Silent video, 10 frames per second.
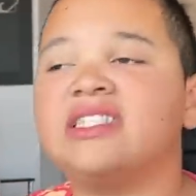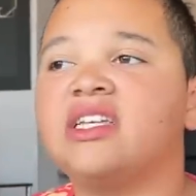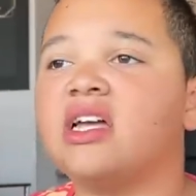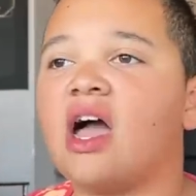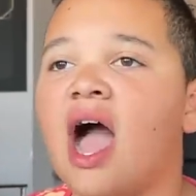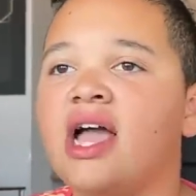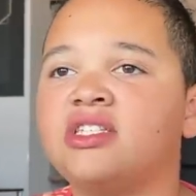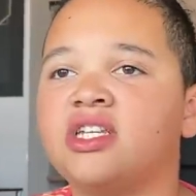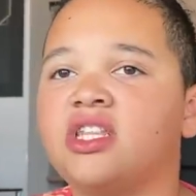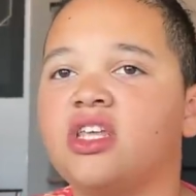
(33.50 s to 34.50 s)
like matcha? I
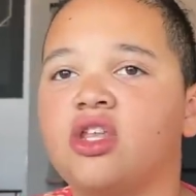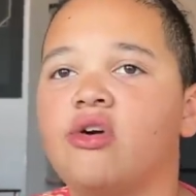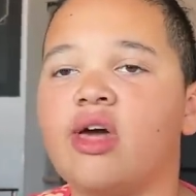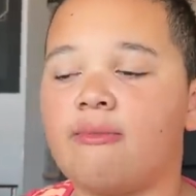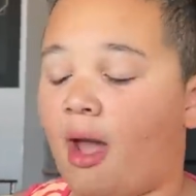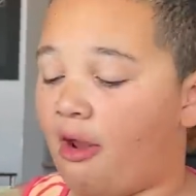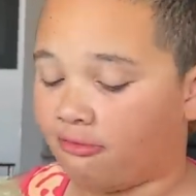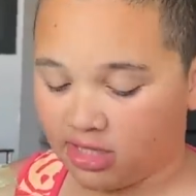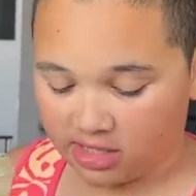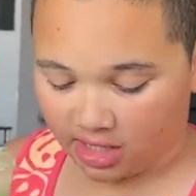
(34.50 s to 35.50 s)
didn't know that, but I
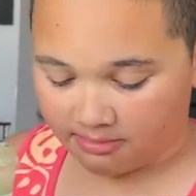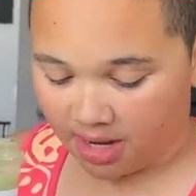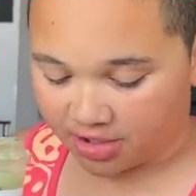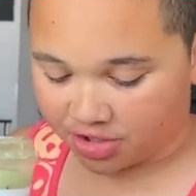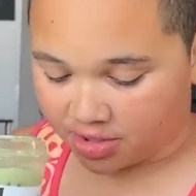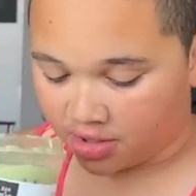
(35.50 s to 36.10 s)
really like matcha.